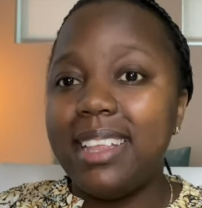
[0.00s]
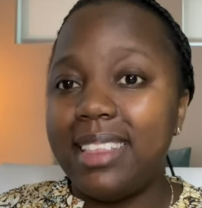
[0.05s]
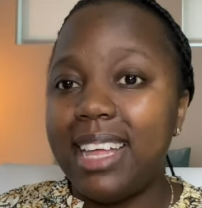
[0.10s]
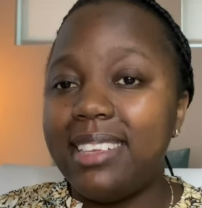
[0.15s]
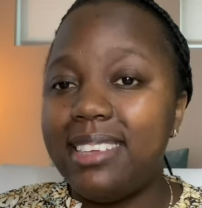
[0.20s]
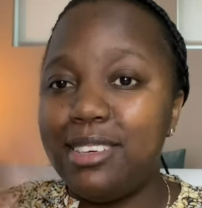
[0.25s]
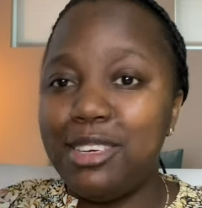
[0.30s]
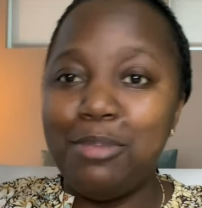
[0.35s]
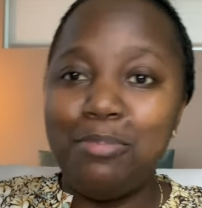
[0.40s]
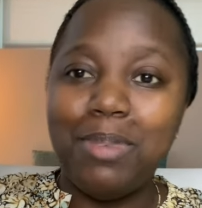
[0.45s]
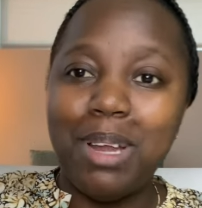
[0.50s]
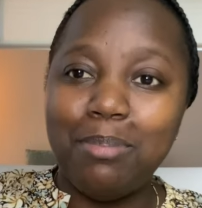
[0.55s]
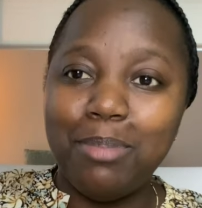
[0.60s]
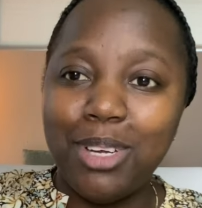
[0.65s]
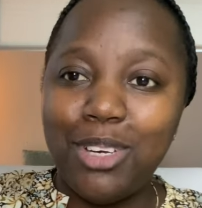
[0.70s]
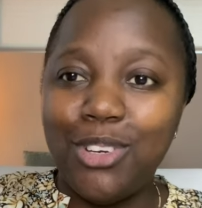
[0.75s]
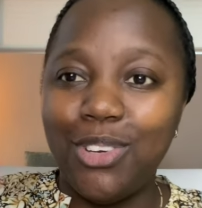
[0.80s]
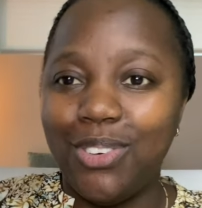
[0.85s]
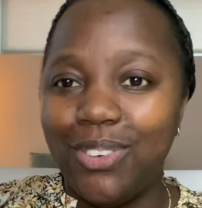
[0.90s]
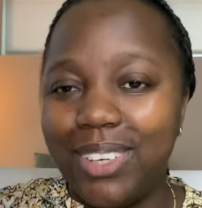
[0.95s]
And that's tip
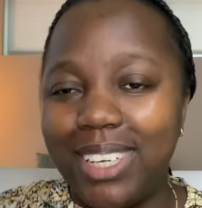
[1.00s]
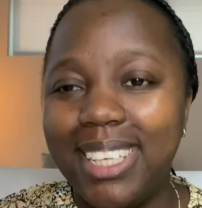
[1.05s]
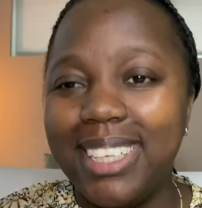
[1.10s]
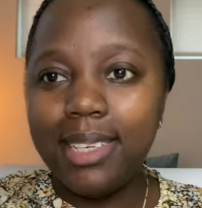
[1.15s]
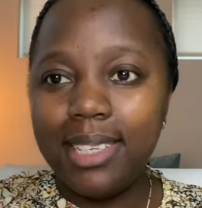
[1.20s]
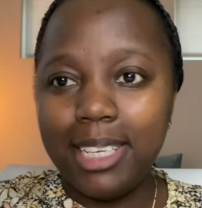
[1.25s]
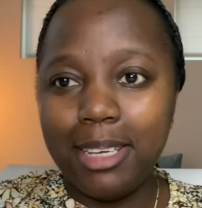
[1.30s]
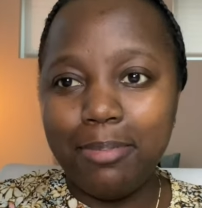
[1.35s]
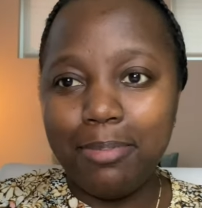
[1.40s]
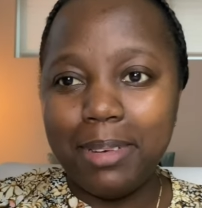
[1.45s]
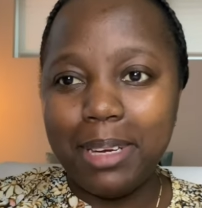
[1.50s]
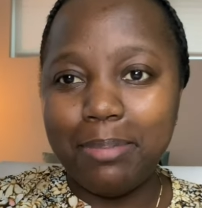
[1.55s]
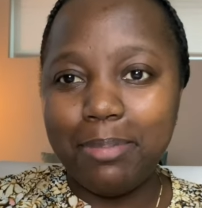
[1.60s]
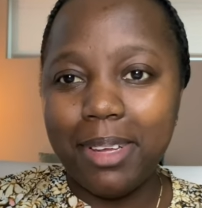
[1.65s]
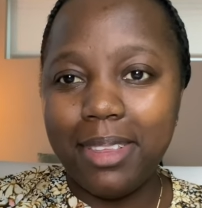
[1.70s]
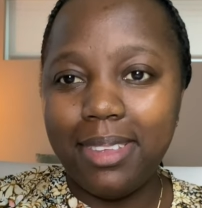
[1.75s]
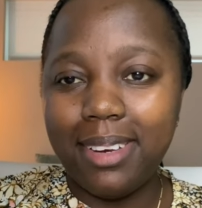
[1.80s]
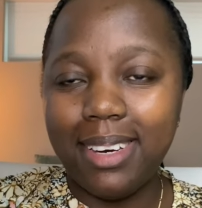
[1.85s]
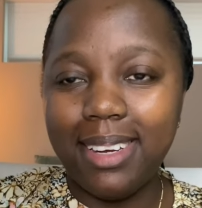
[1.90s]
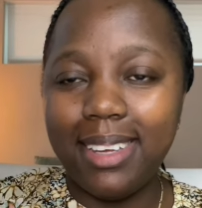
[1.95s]
number two. Tip
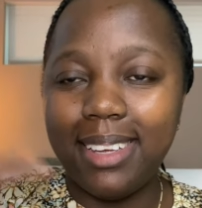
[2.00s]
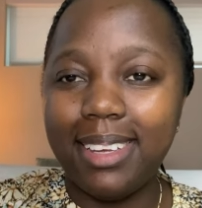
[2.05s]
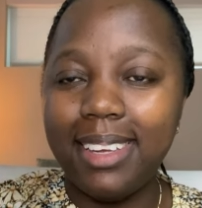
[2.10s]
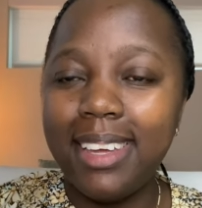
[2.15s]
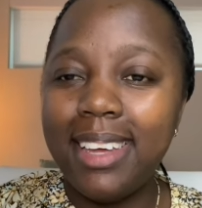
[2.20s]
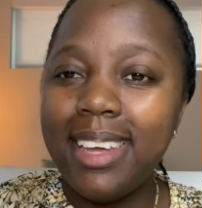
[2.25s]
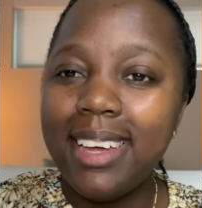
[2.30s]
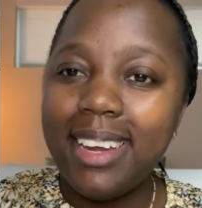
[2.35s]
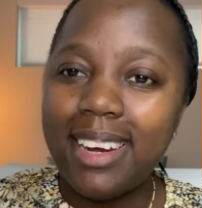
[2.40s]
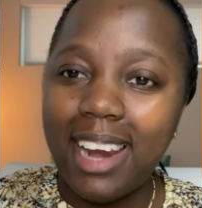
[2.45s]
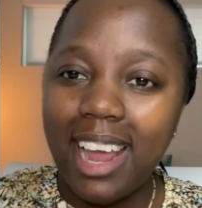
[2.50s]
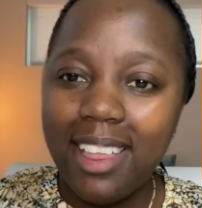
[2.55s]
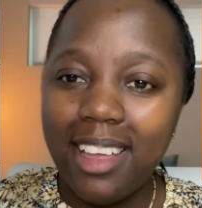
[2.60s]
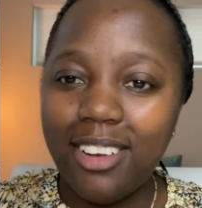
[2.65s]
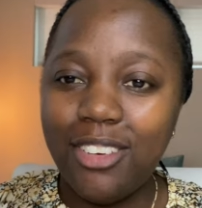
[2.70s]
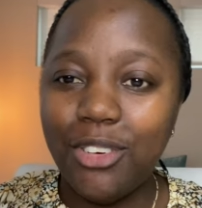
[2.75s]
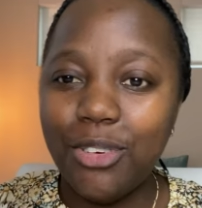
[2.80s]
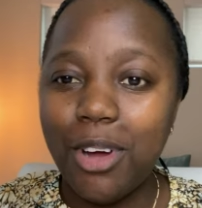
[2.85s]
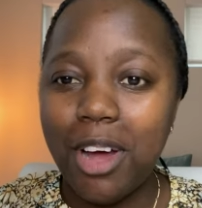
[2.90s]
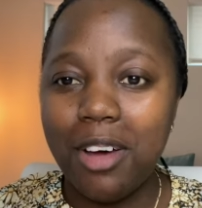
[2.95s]
number three, now
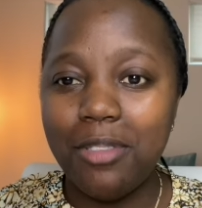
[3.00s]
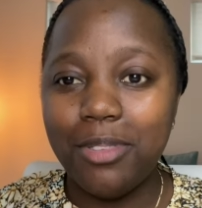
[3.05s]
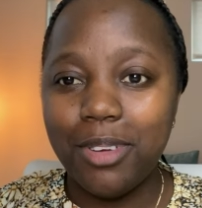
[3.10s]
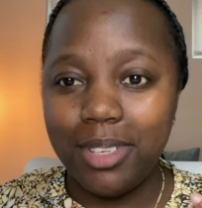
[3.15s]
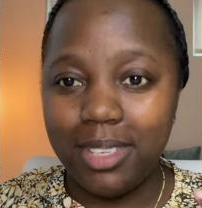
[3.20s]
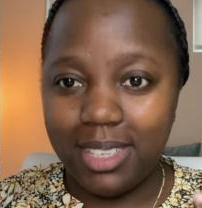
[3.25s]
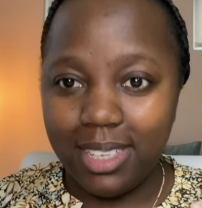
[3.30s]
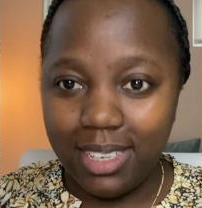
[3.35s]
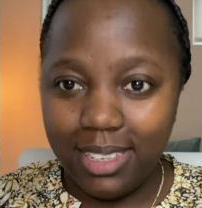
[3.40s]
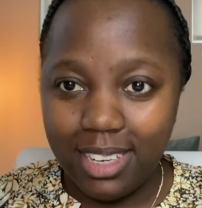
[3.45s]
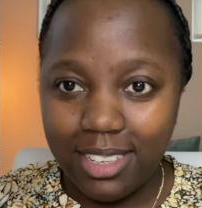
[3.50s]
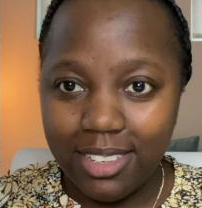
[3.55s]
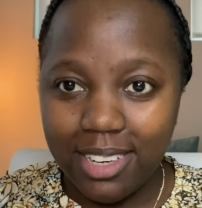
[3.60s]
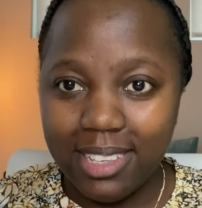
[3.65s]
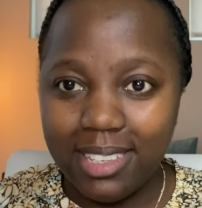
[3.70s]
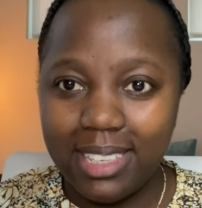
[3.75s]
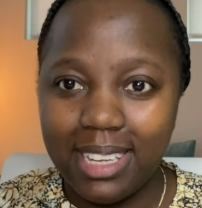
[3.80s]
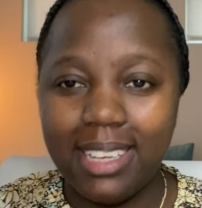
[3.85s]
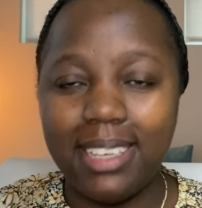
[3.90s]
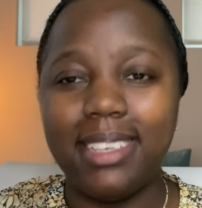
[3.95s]
that you have your
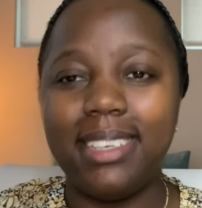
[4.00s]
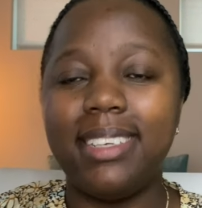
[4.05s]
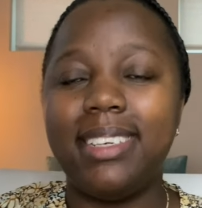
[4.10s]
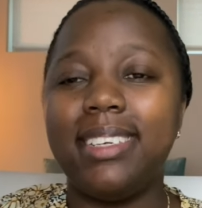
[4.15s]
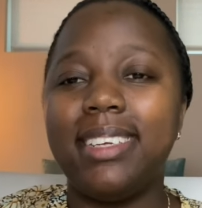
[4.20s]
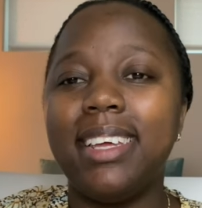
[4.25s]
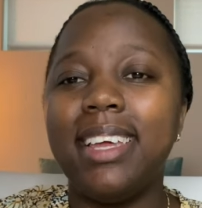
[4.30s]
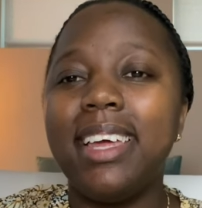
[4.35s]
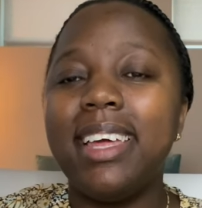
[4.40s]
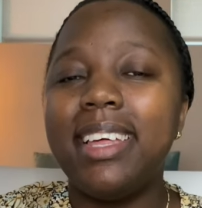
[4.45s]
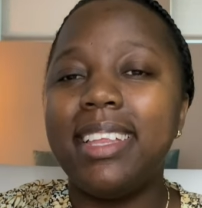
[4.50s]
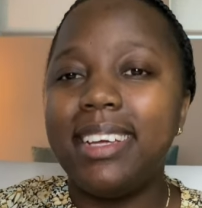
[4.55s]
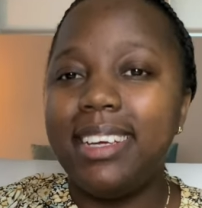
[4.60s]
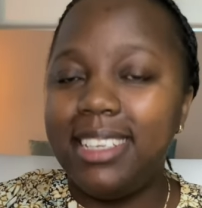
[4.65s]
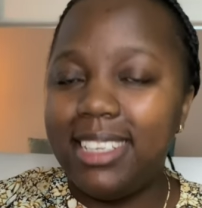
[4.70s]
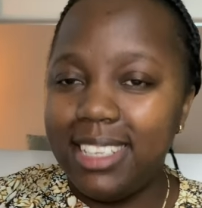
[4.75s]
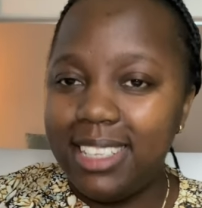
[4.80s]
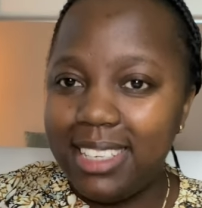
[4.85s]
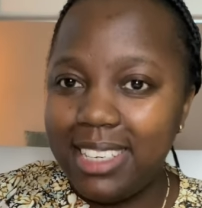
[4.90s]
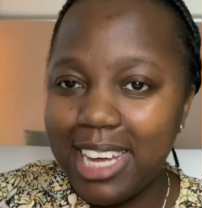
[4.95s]
signature scent,
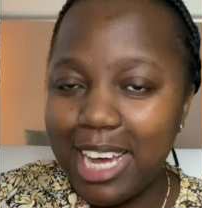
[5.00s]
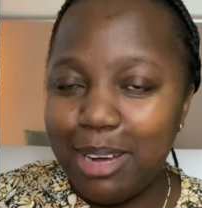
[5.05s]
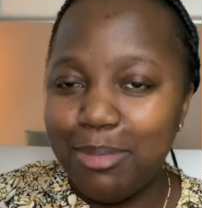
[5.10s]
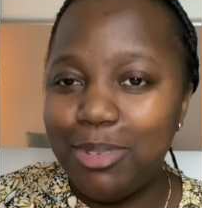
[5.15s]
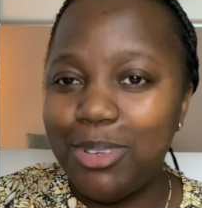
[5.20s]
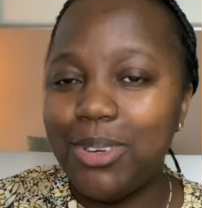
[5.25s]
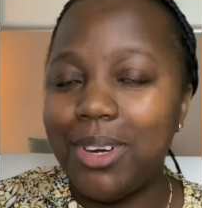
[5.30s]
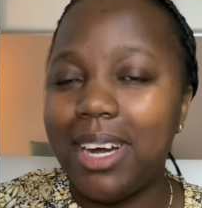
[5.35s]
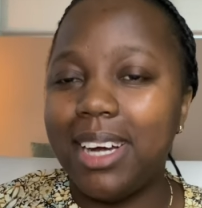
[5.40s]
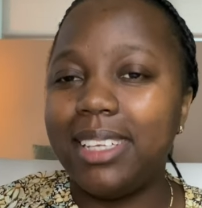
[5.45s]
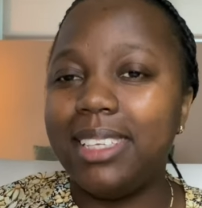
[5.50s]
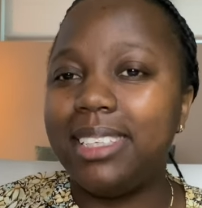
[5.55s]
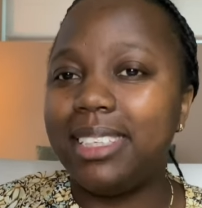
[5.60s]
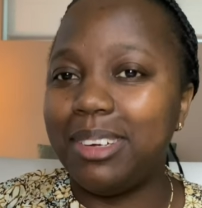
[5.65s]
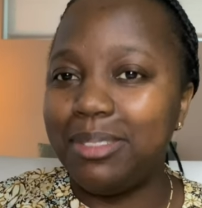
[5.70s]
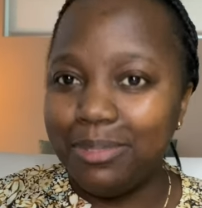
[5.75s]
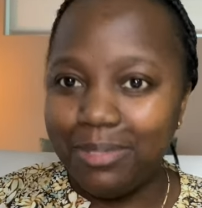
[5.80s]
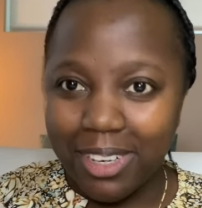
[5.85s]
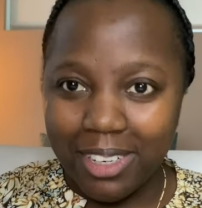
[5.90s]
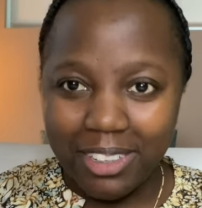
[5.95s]
it is time to add
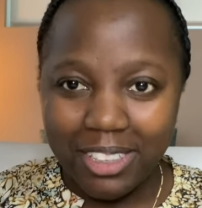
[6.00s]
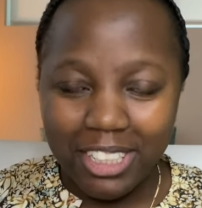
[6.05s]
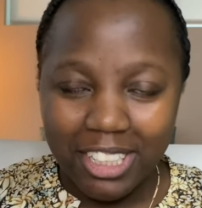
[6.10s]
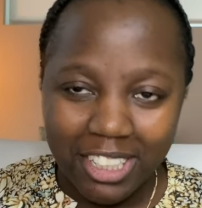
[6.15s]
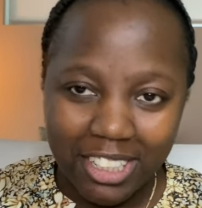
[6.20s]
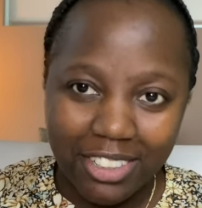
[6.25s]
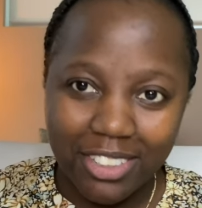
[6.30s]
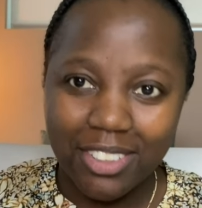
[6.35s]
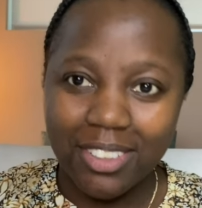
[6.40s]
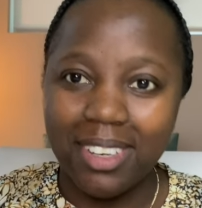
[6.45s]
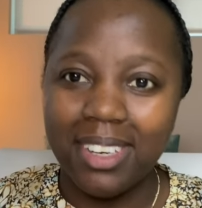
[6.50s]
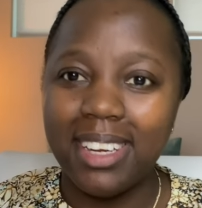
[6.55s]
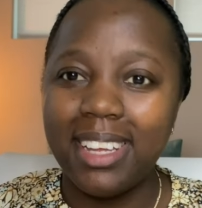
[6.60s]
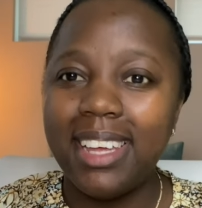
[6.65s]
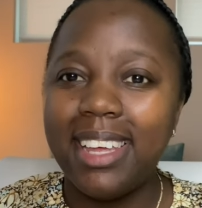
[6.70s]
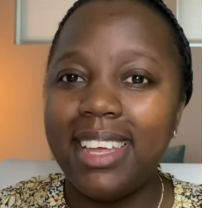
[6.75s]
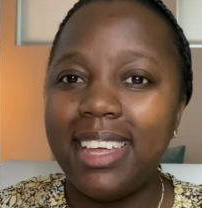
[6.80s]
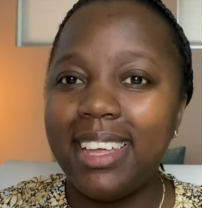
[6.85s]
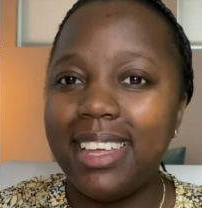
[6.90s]
some variation.